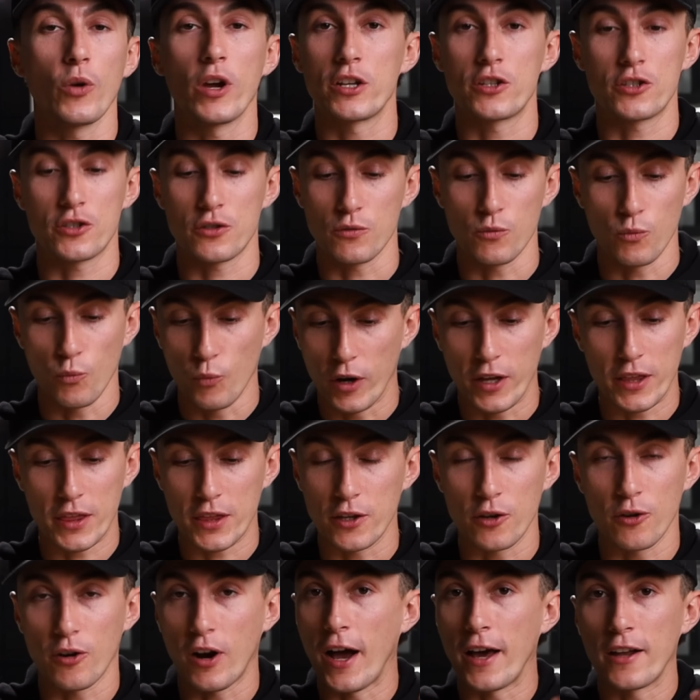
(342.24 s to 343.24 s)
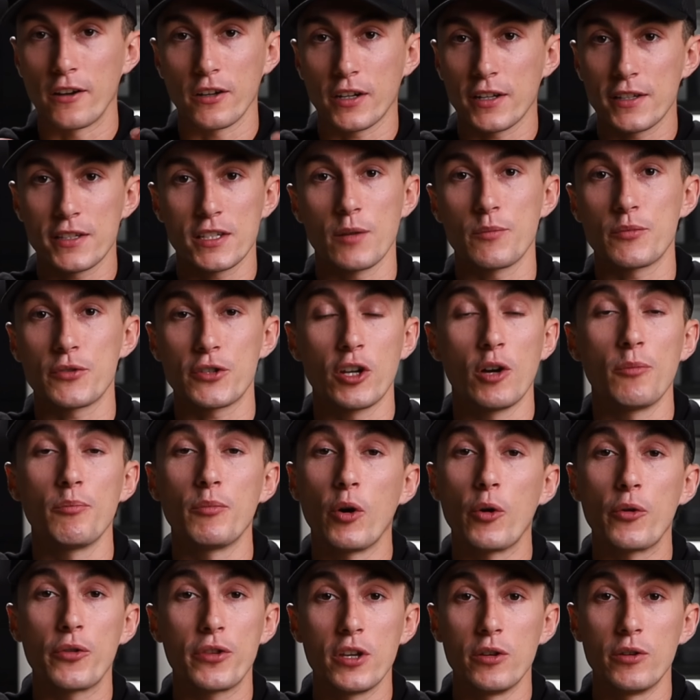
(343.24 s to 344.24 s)
which with your idle consumption on
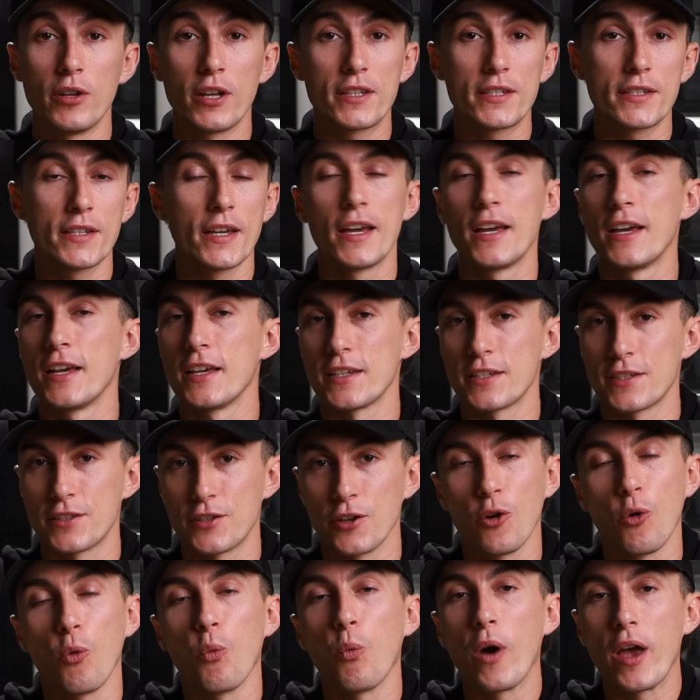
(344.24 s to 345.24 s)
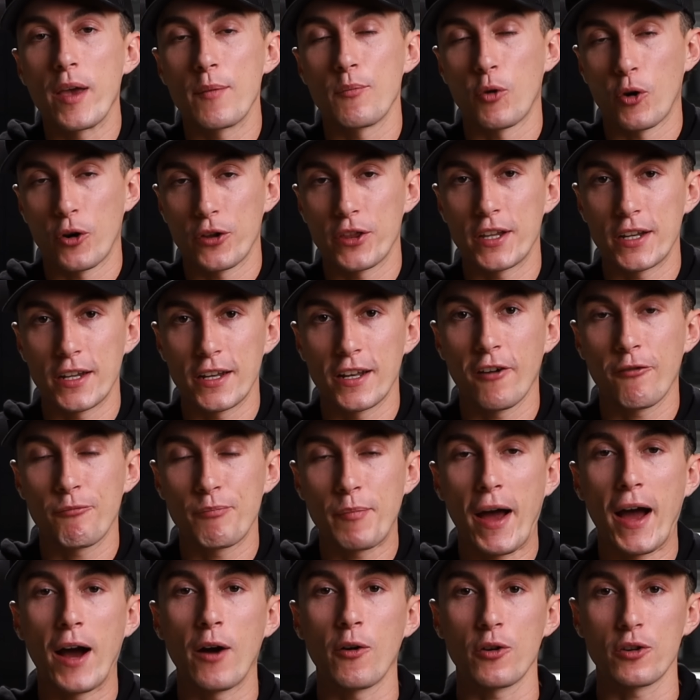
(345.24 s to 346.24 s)
both units, still way more than enough
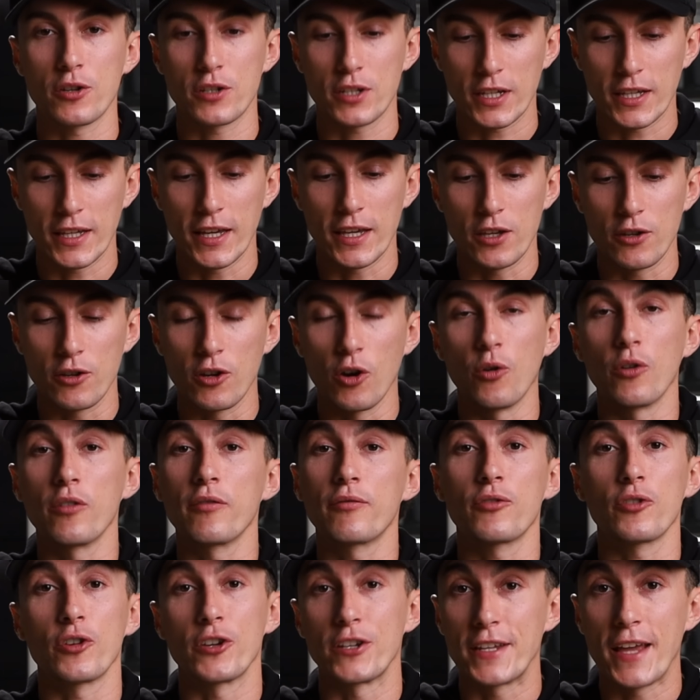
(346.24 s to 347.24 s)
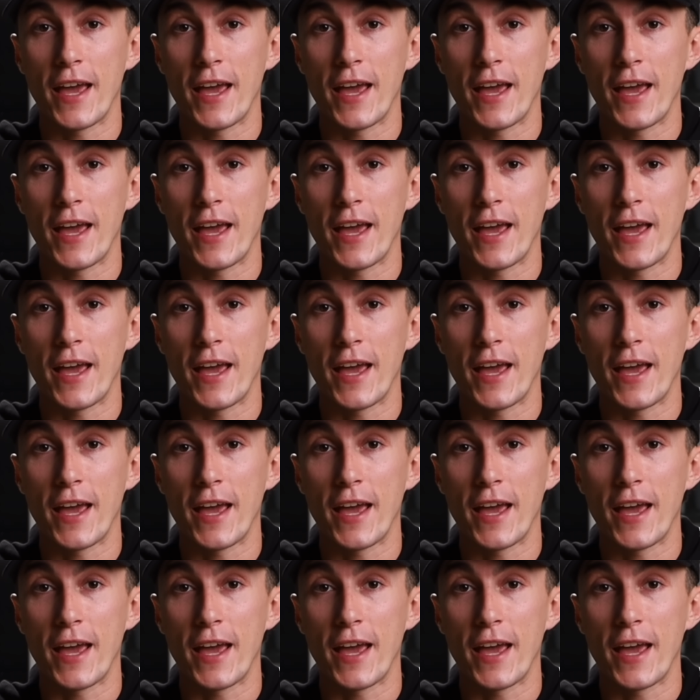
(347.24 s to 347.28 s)
power to get you going for a